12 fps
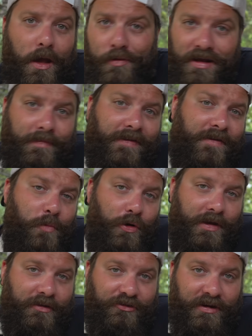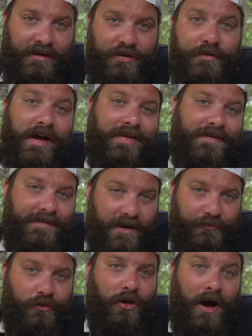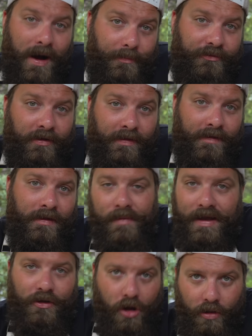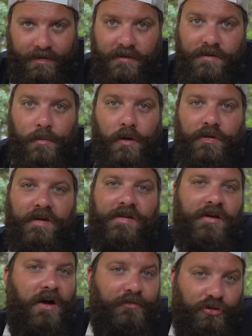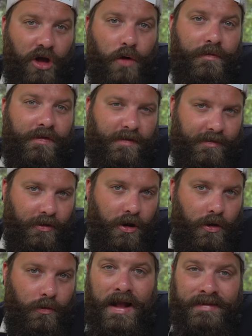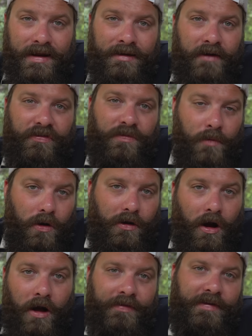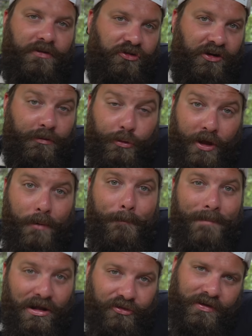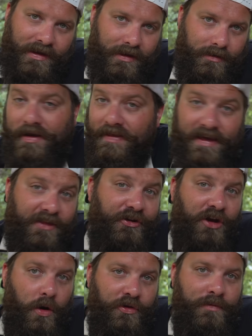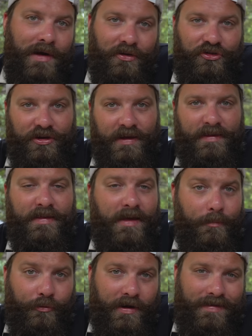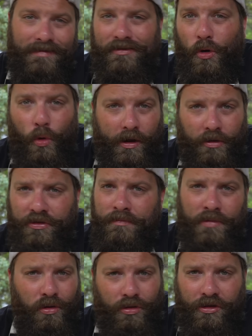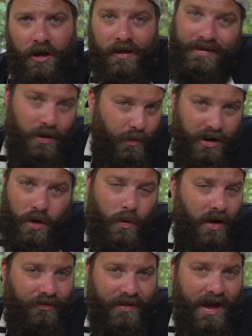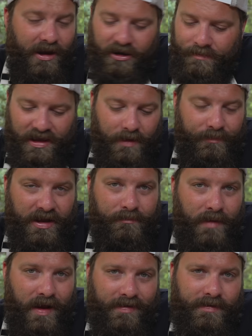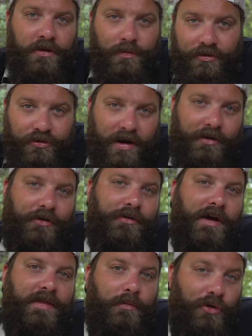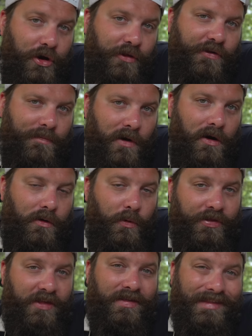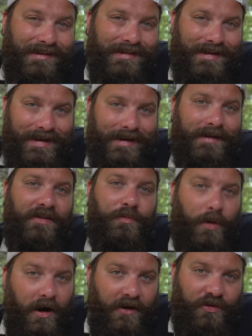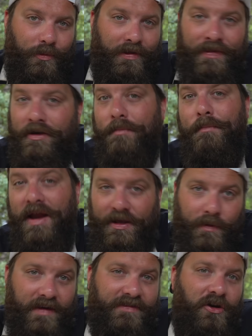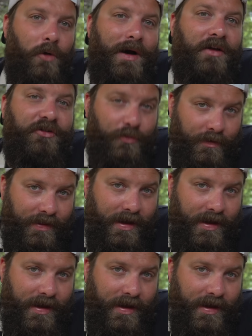And when it comes to smoking cheese, you've got several options. The main goal is to smoke this stuff low and slow and get enough smoke on this cheese without melting it. Because as you know, when you melt cheese, it separates into oils and milk solids, and we don't want that. It'll make a big mess. So we're trying to create some good smoke with as little heat as possible, and there are many ways to go about doing